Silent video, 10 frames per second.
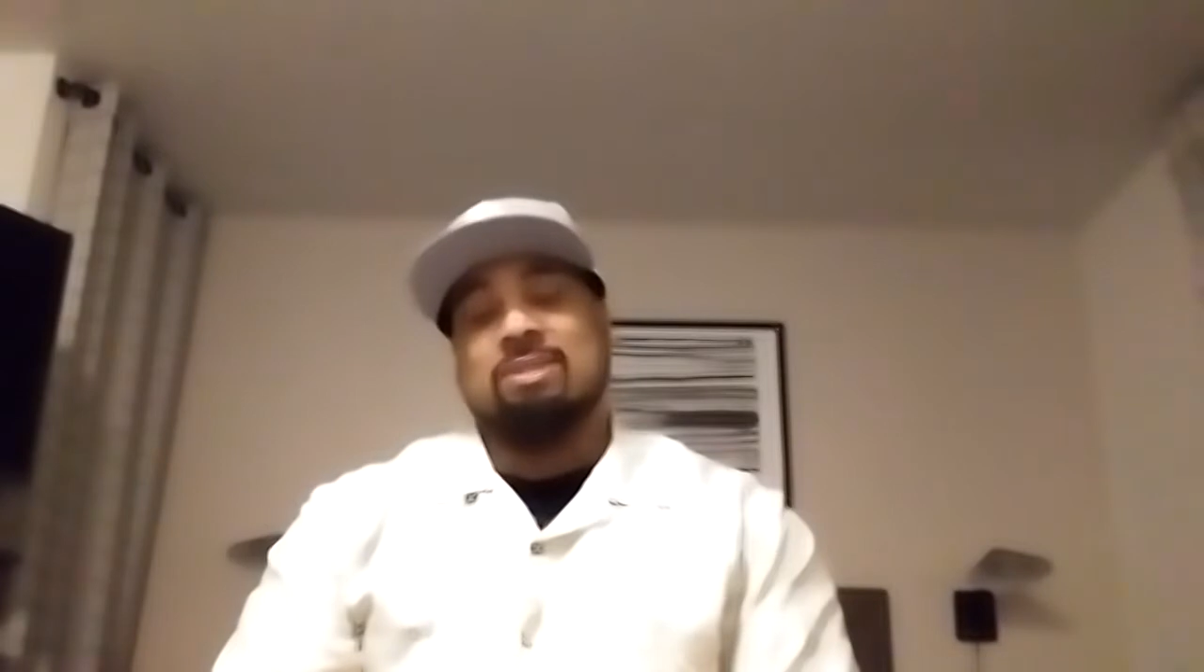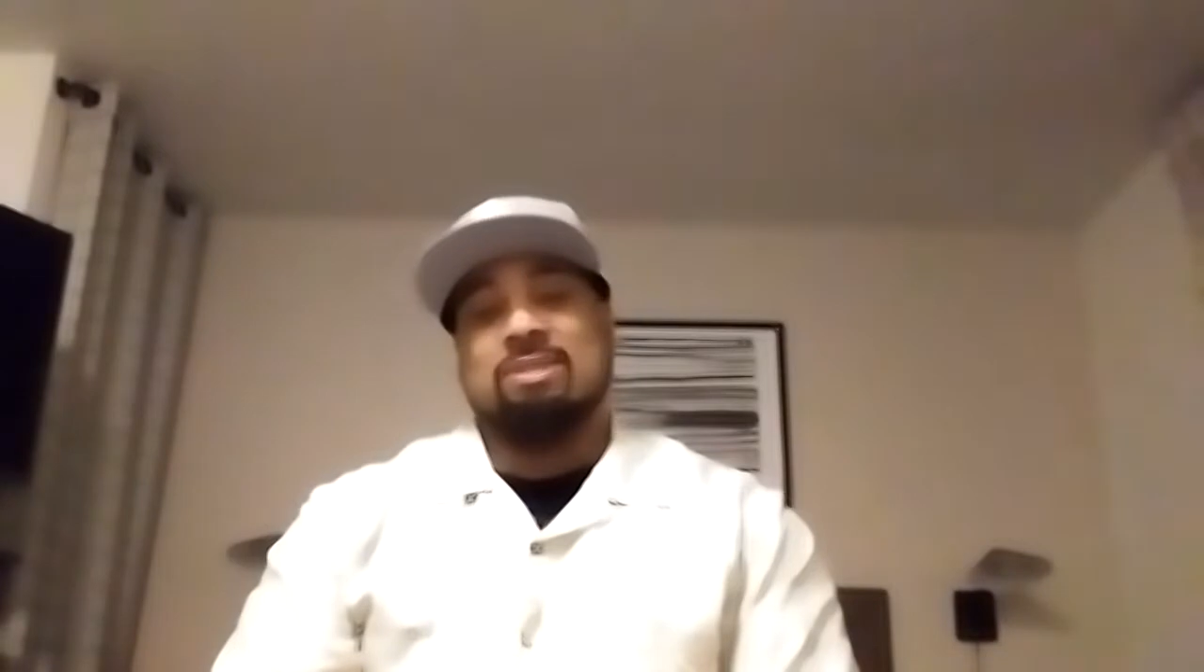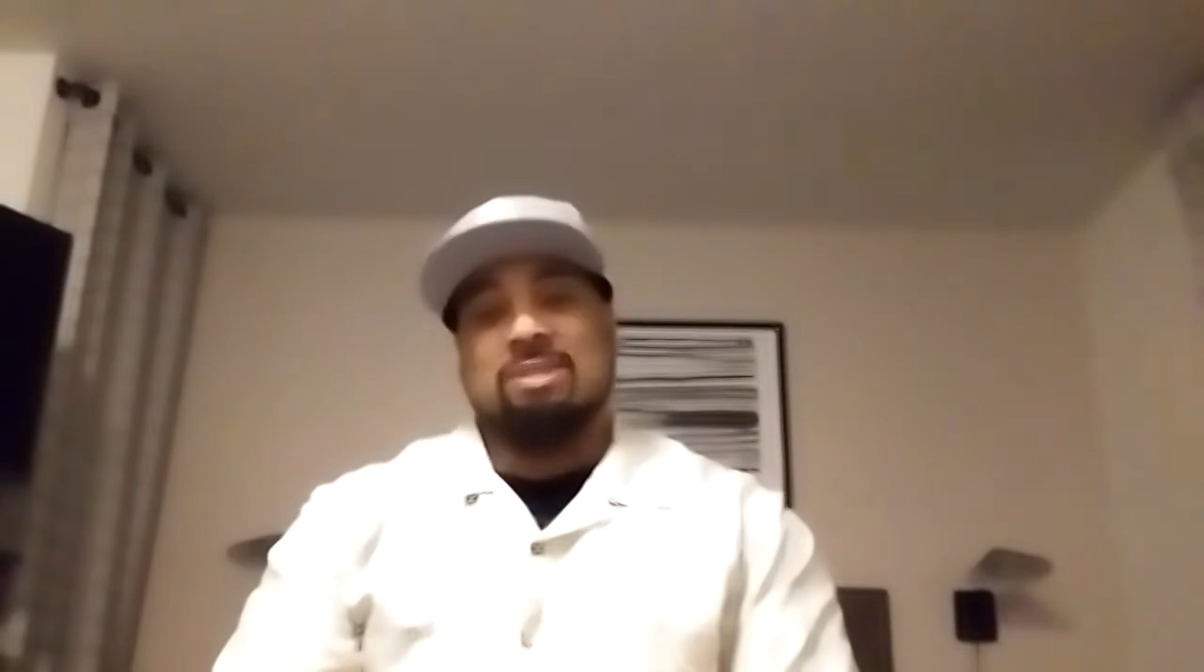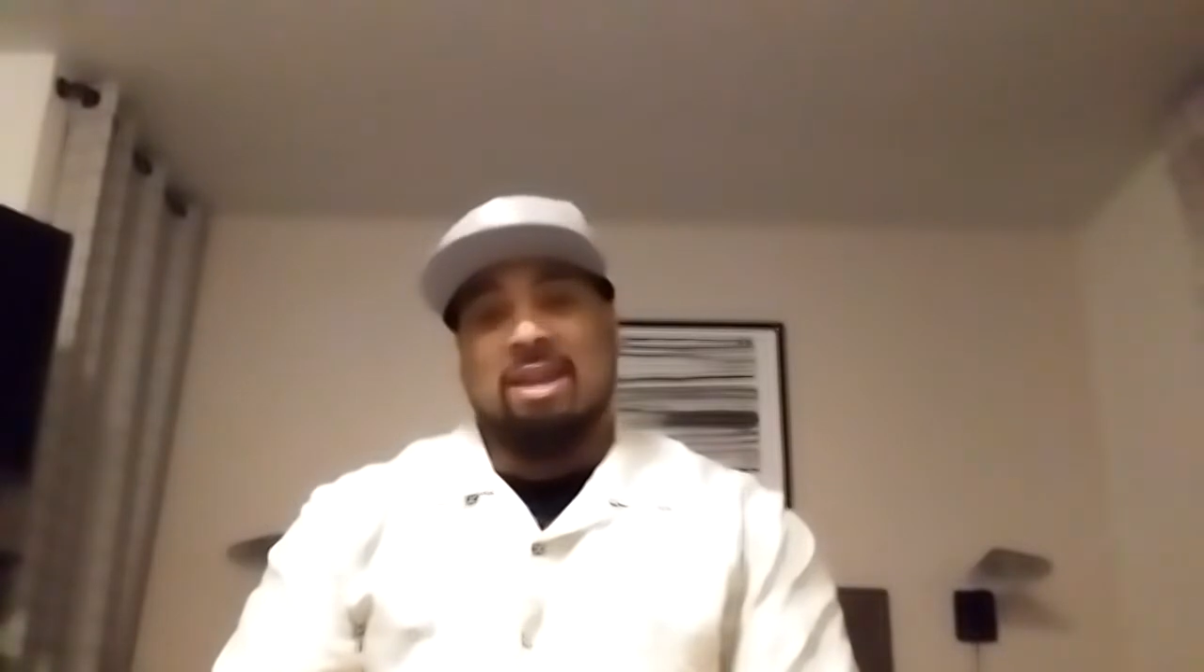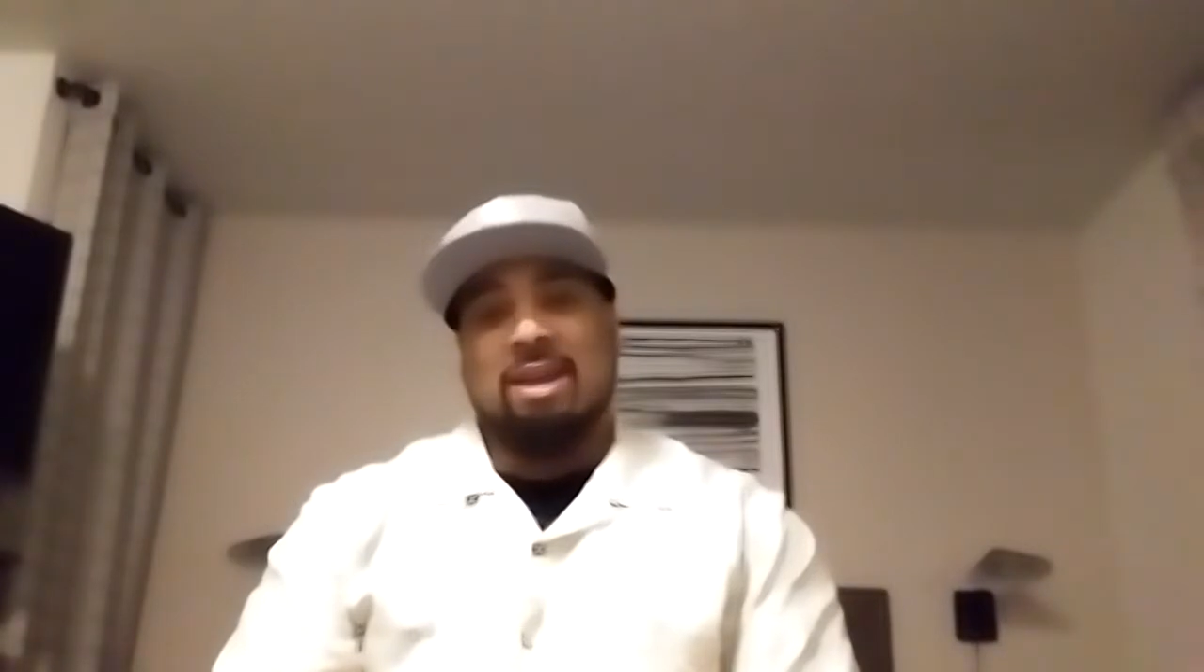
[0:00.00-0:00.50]
to
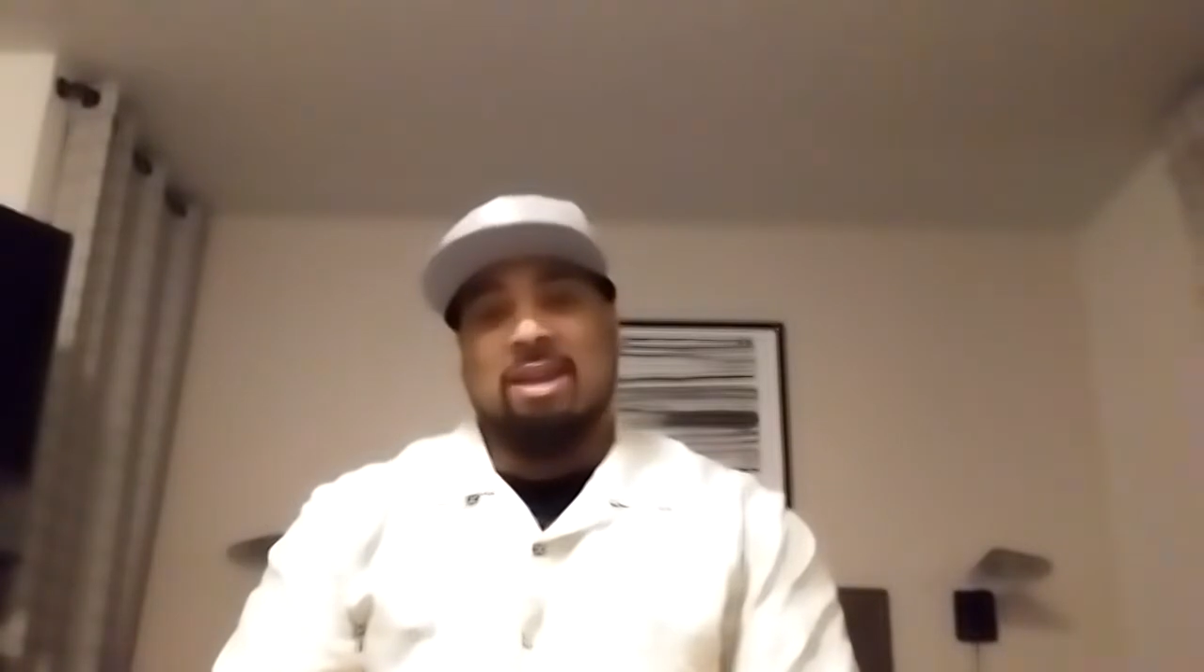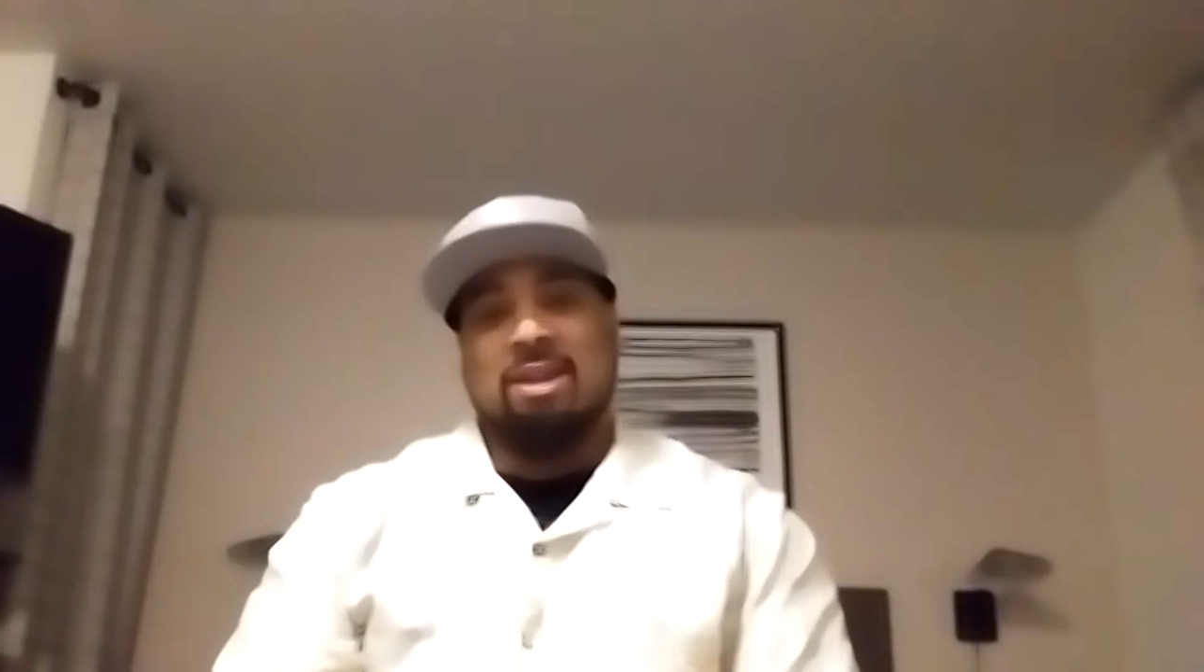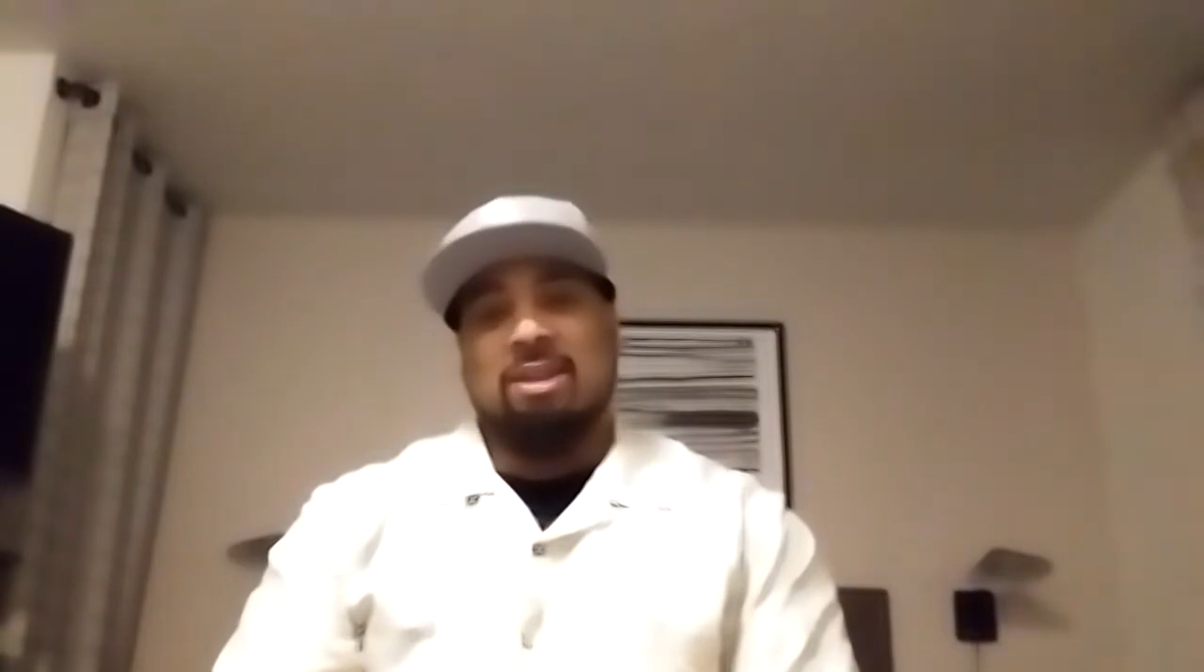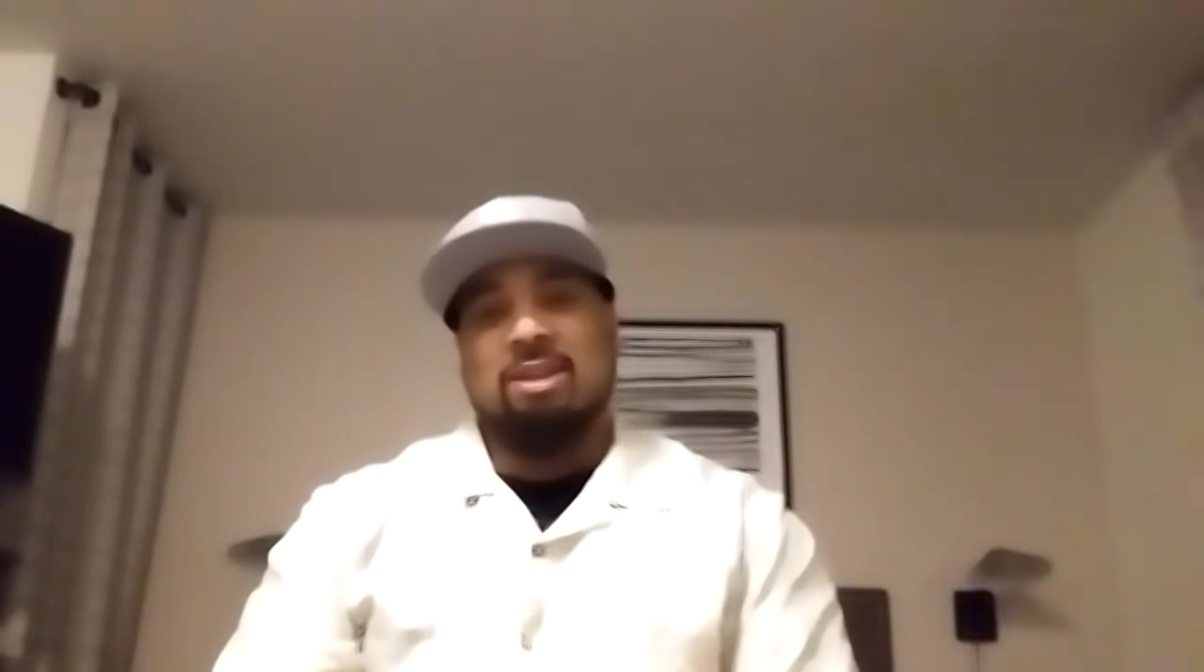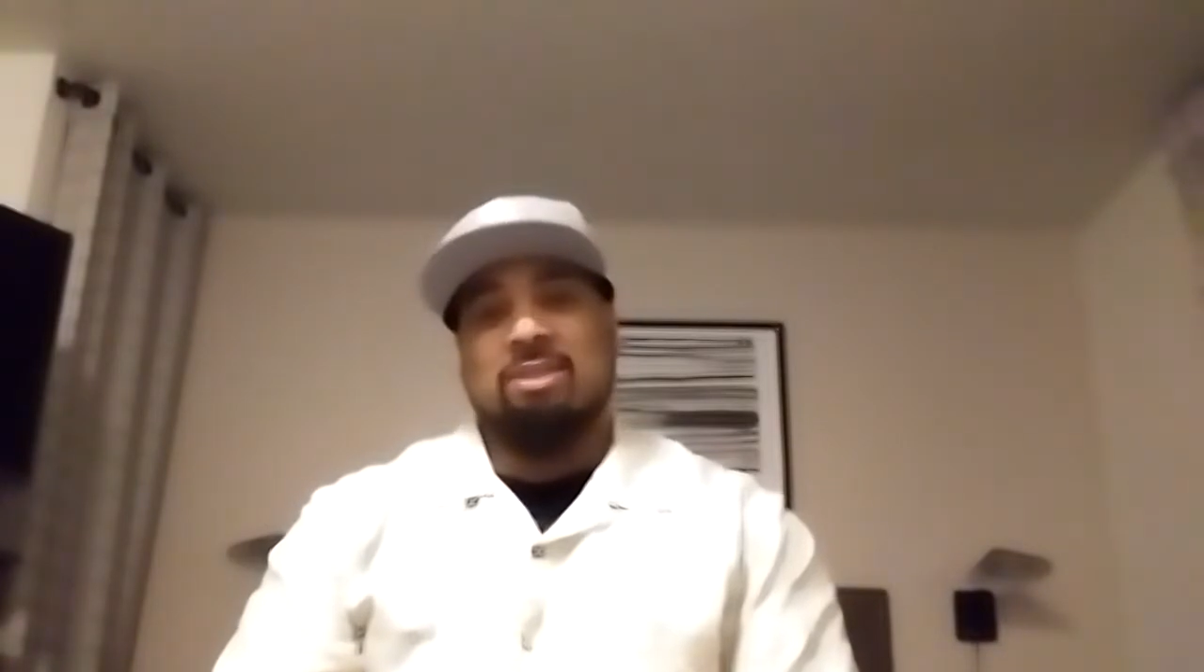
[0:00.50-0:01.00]
say,